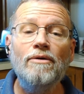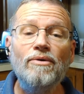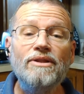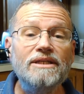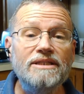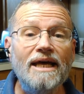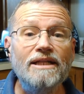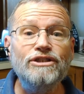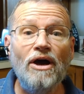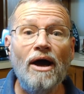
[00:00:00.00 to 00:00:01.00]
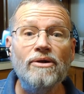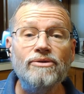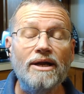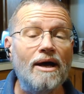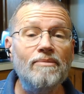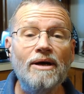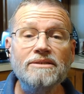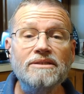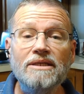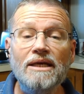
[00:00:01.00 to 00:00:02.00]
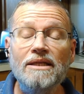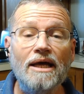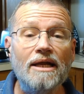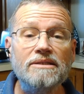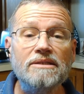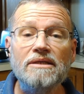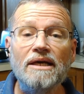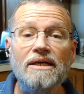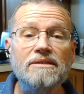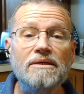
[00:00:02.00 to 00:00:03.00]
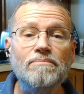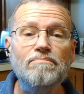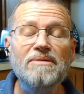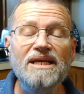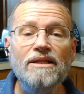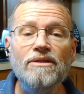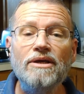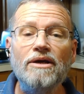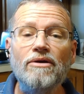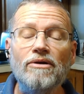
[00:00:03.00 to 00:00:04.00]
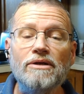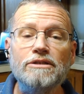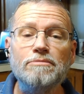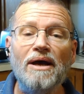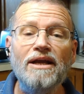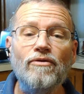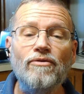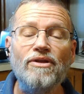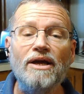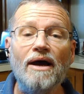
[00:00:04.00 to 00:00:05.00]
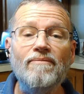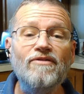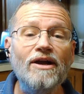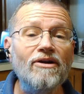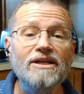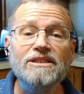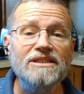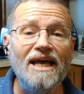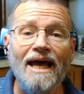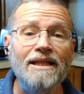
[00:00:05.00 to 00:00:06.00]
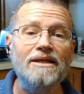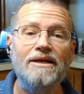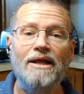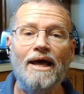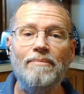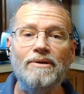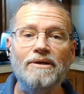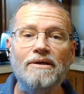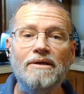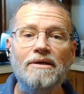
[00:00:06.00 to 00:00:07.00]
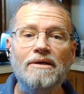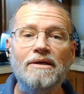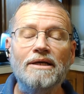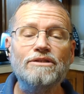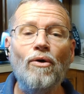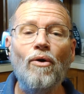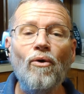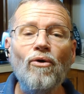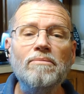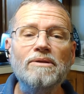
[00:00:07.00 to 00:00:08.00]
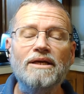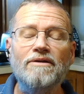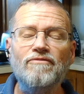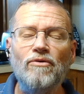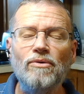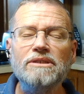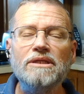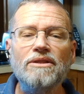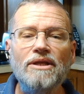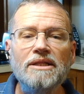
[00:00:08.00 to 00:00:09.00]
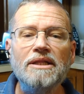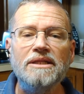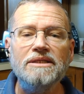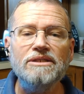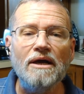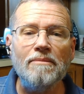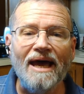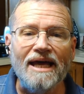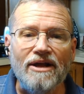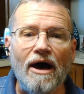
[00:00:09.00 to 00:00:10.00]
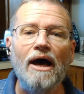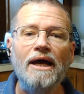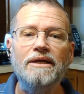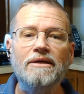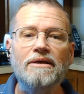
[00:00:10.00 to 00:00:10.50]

with a dead child. And I'm not saying that as a mean thing or a spiteful thing. I'm very sad that it happened. It's a horribly unfortunate thing that this young man died.